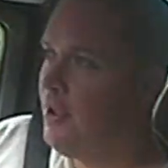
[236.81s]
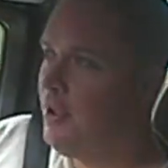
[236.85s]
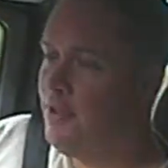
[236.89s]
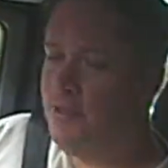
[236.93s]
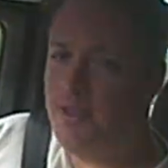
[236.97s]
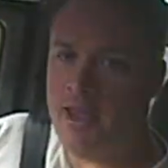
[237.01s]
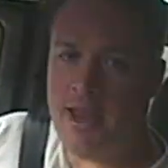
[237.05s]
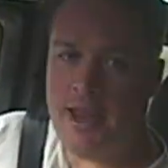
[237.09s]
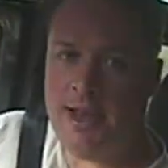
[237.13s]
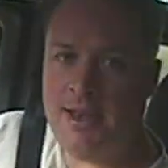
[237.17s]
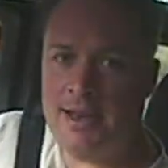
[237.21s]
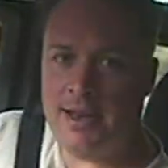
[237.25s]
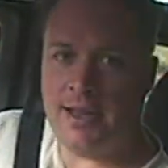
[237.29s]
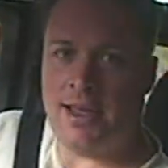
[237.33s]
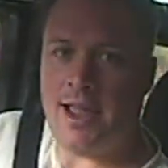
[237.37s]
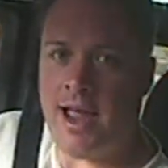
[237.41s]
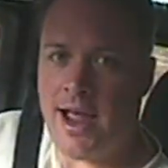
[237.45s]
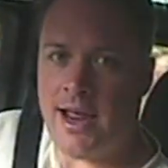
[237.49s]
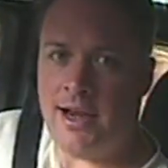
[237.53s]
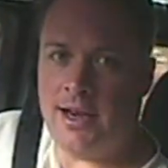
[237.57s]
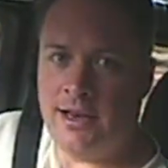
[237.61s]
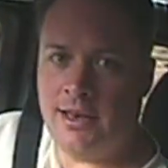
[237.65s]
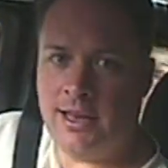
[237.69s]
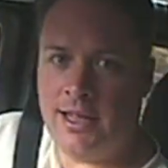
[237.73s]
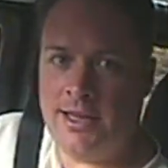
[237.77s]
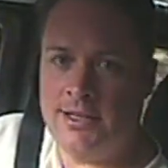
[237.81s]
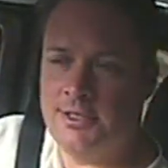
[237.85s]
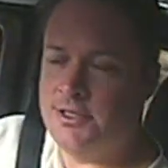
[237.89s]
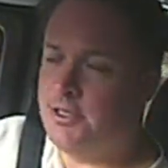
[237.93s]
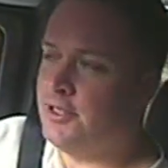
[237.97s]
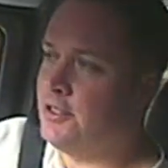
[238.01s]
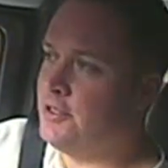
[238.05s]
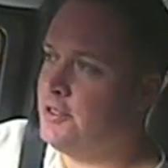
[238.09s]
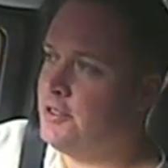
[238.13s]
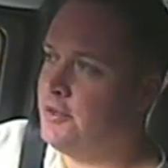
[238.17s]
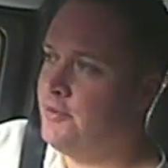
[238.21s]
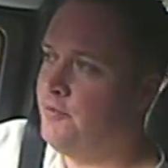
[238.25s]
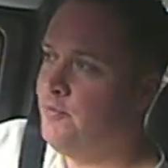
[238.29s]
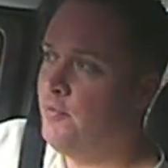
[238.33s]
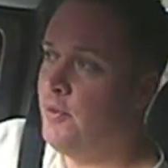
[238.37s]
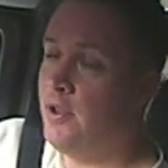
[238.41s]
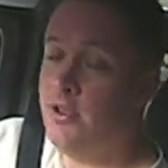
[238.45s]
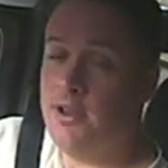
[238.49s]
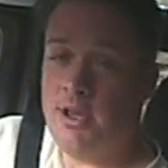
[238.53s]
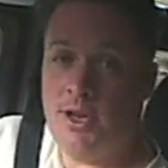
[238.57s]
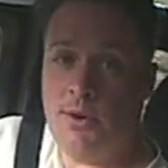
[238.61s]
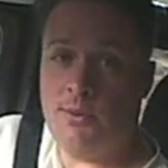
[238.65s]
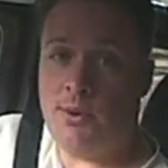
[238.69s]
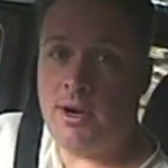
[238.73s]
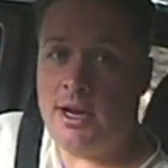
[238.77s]
The indicator lenses.
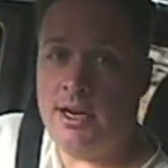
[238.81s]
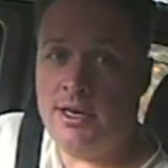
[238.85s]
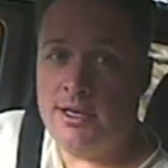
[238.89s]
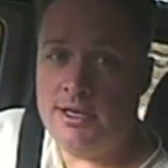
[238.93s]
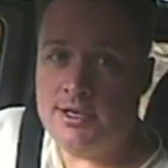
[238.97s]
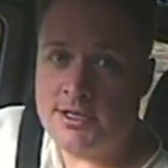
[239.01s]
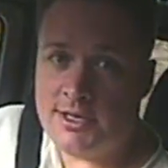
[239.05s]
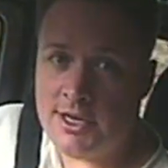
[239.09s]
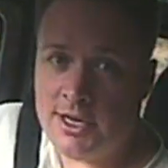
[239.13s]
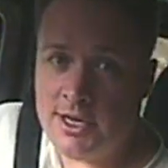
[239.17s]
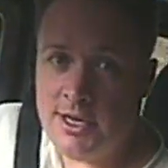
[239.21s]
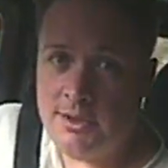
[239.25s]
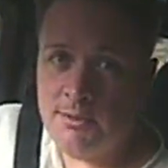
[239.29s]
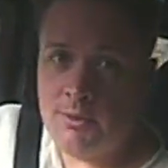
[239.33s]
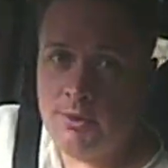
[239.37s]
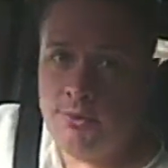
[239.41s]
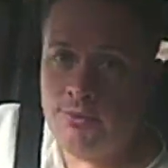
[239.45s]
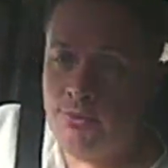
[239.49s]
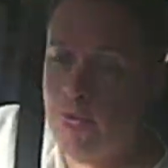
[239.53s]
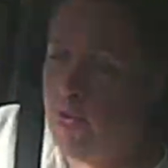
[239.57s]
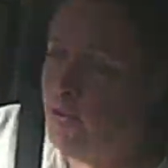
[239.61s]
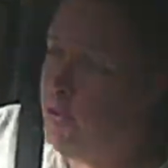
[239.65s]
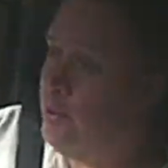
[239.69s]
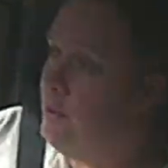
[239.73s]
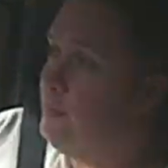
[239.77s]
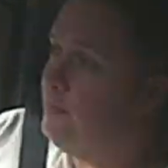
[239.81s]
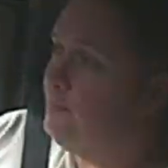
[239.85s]
You reckon you've seen them before?